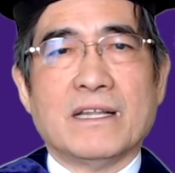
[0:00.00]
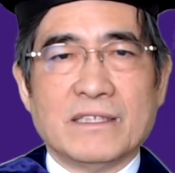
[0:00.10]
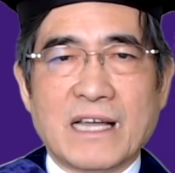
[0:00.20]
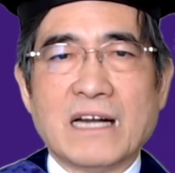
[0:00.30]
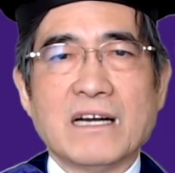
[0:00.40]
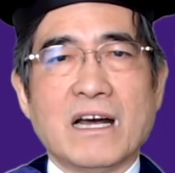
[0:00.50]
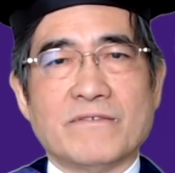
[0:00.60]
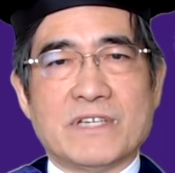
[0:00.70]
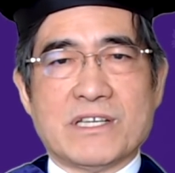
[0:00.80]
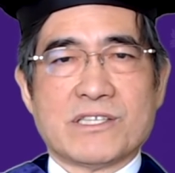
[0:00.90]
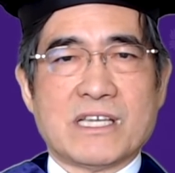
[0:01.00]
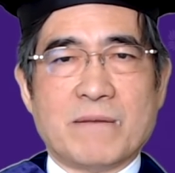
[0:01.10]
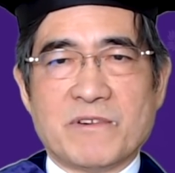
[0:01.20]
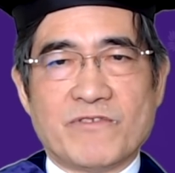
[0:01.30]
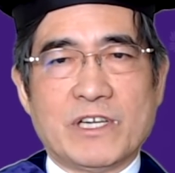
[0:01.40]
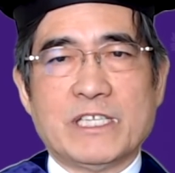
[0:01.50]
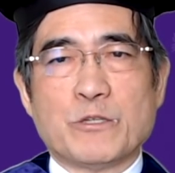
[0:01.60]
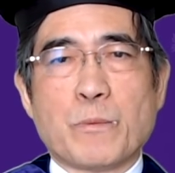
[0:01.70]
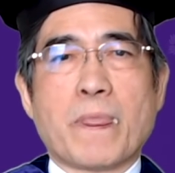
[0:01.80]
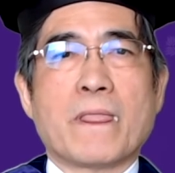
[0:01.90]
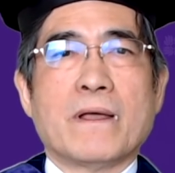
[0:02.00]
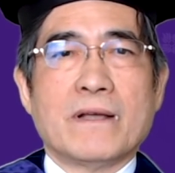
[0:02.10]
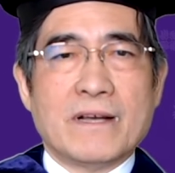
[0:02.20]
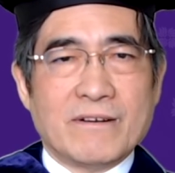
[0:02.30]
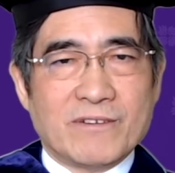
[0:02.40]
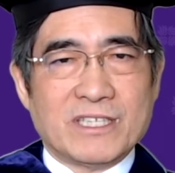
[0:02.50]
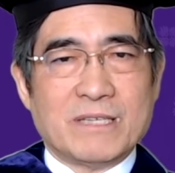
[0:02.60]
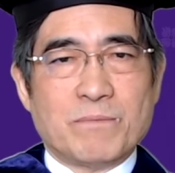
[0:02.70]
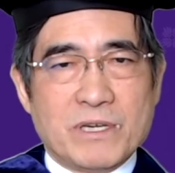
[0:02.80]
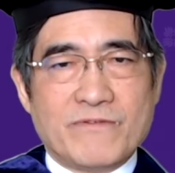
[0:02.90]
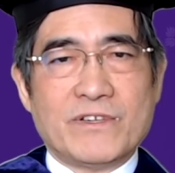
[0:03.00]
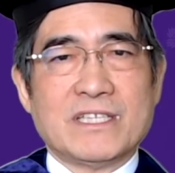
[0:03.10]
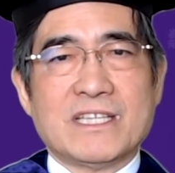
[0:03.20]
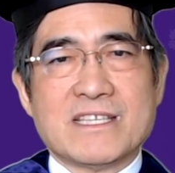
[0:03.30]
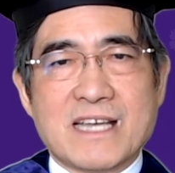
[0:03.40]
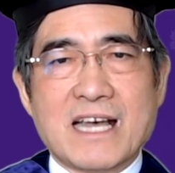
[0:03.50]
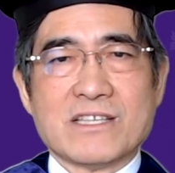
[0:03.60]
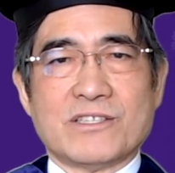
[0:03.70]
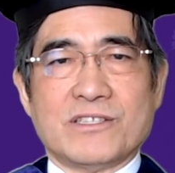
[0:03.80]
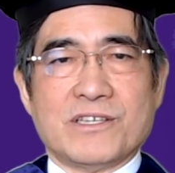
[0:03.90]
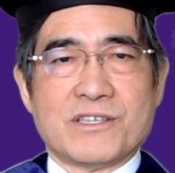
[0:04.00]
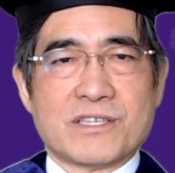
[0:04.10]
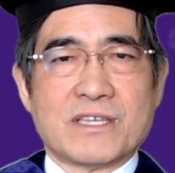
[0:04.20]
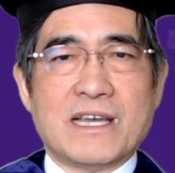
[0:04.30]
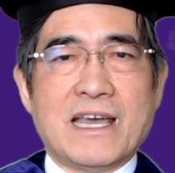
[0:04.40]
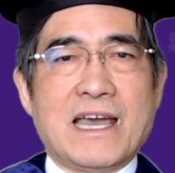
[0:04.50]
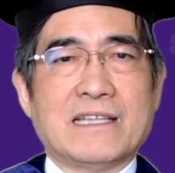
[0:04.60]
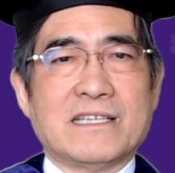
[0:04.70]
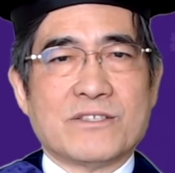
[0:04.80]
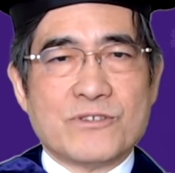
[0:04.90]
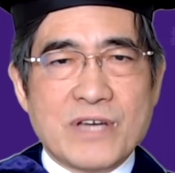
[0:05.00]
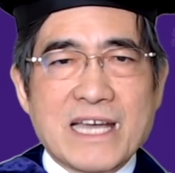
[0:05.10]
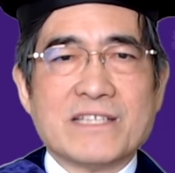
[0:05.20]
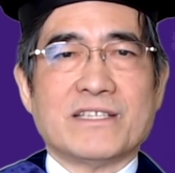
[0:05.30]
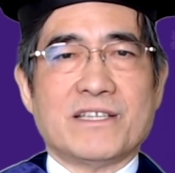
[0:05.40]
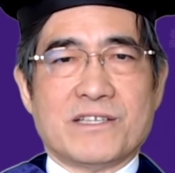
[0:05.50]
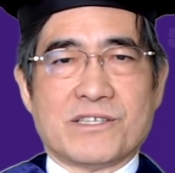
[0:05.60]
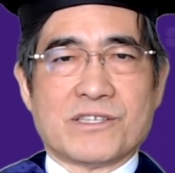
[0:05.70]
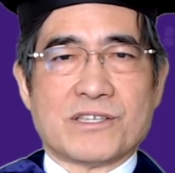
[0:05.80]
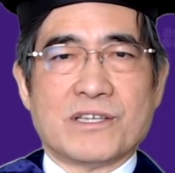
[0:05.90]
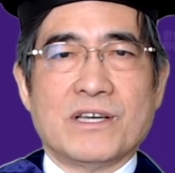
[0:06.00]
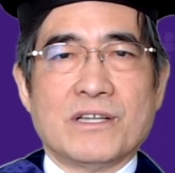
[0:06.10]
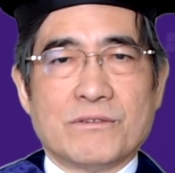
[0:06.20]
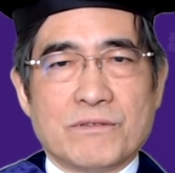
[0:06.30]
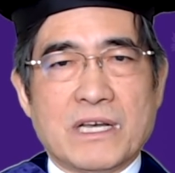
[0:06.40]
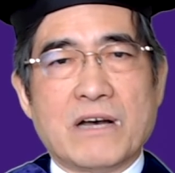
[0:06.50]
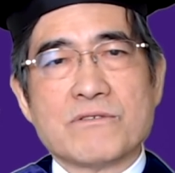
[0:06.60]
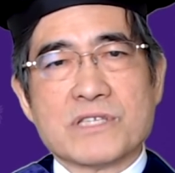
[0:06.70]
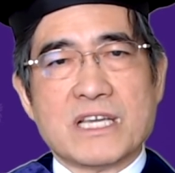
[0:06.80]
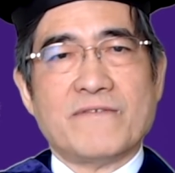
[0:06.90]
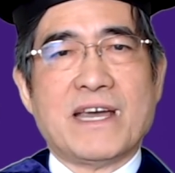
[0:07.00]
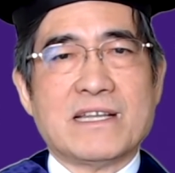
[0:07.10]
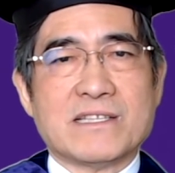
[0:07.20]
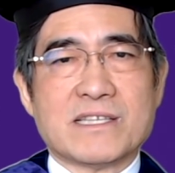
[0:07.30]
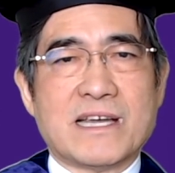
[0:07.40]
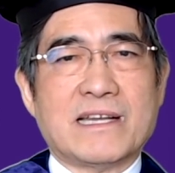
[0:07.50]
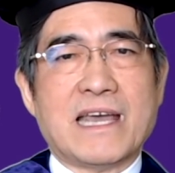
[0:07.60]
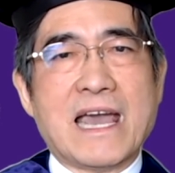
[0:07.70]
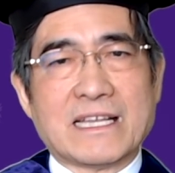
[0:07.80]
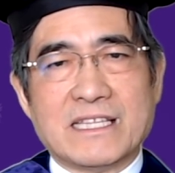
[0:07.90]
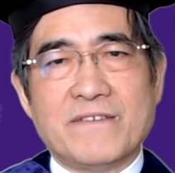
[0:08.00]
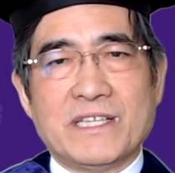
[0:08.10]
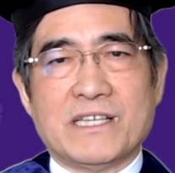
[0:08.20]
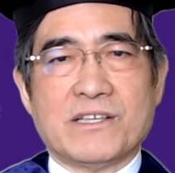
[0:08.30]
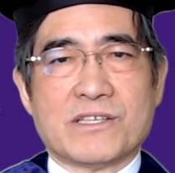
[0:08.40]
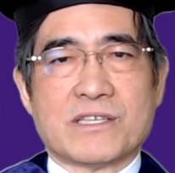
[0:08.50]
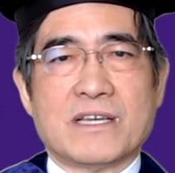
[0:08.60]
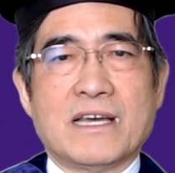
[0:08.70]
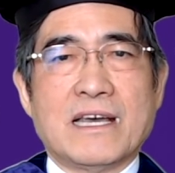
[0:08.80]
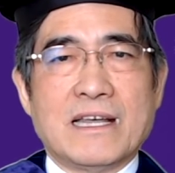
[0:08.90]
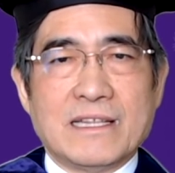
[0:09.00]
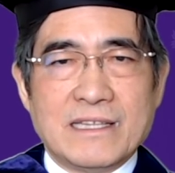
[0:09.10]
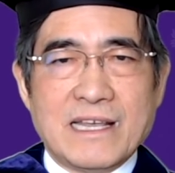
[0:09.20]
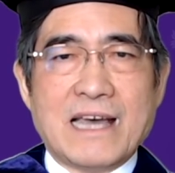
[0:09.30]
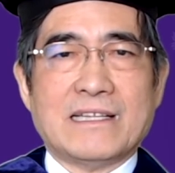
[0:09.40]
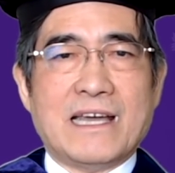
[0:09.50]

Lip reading: none of us, I'm afraid, would prefer disasters and tragedies to those events and activities that